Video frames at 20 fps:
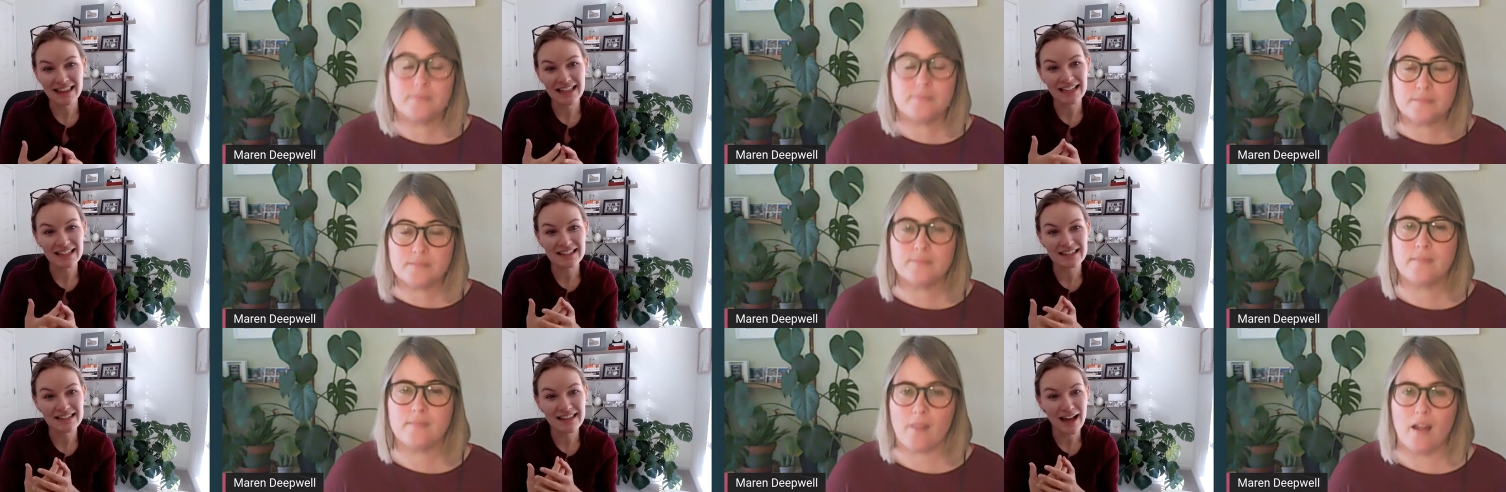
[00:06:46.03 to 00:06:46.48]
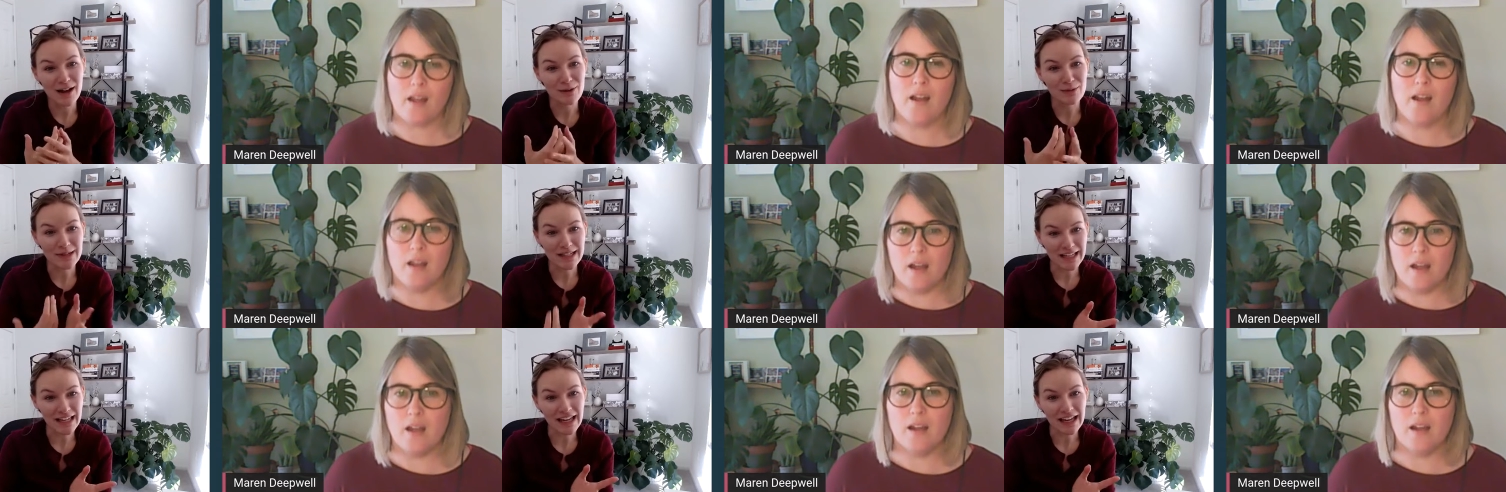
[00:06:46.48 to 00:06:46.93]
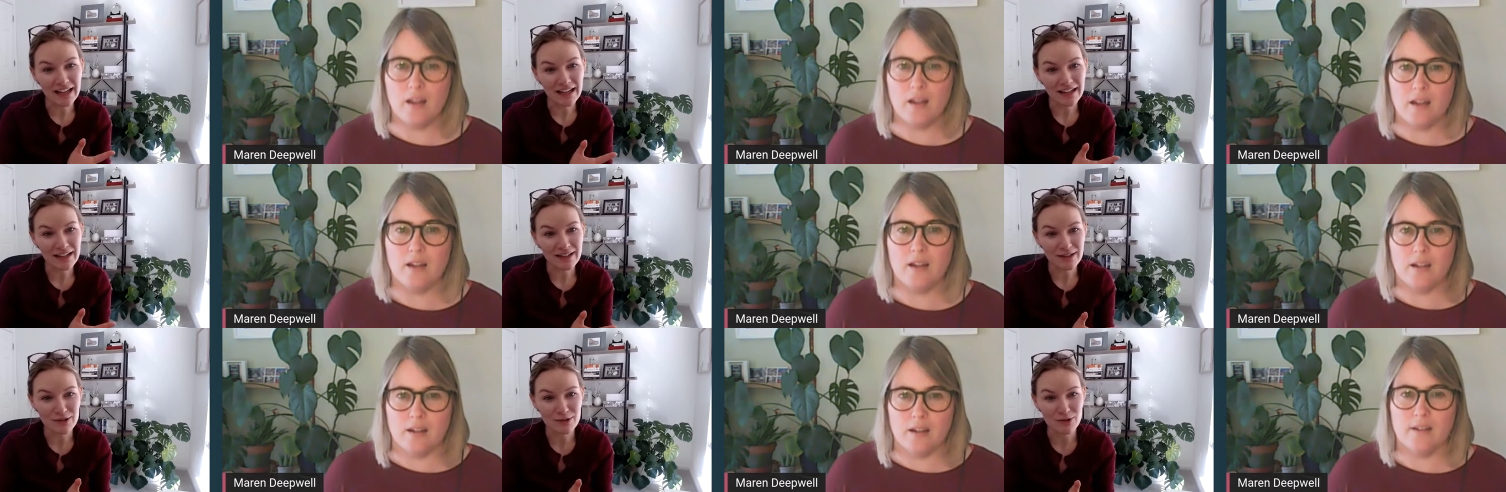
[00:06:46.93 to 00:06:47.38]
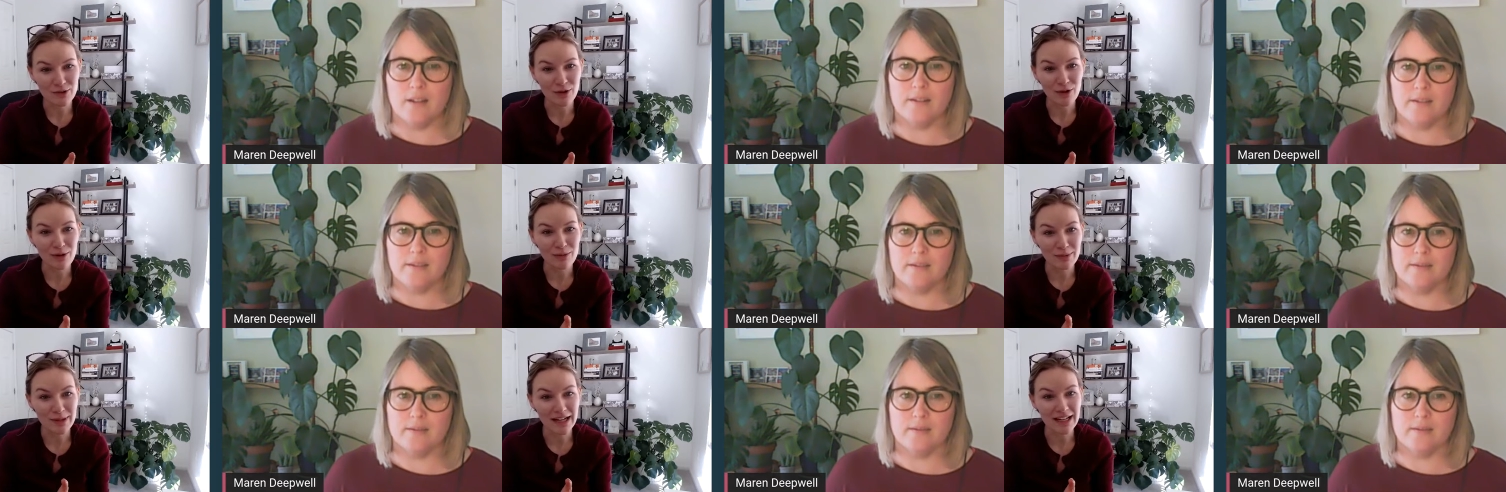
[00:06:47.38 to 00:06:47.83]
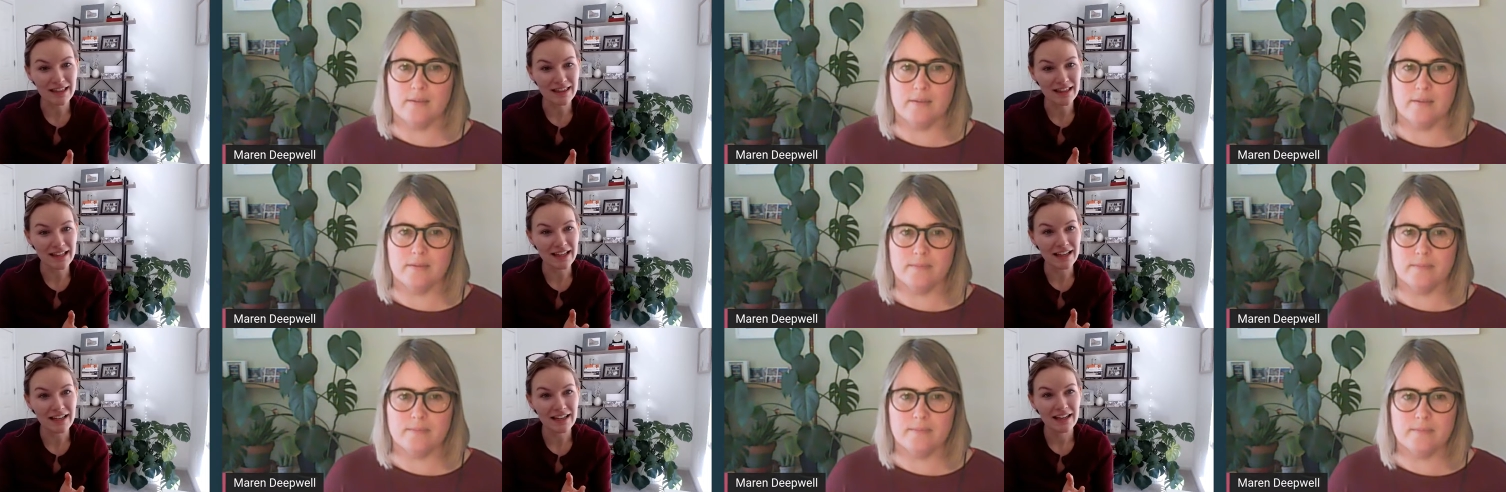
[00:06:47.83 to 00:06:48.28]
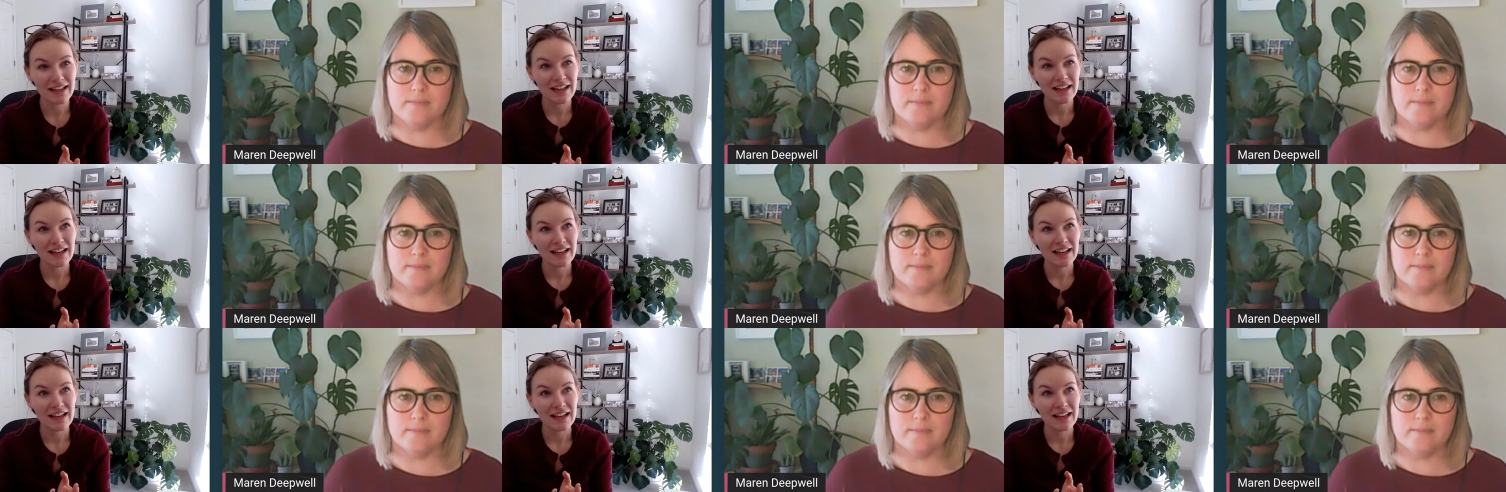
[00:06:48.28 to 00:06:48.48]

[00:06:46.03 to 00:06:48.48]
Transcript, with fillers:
Speaker 1: things that we can control. But I think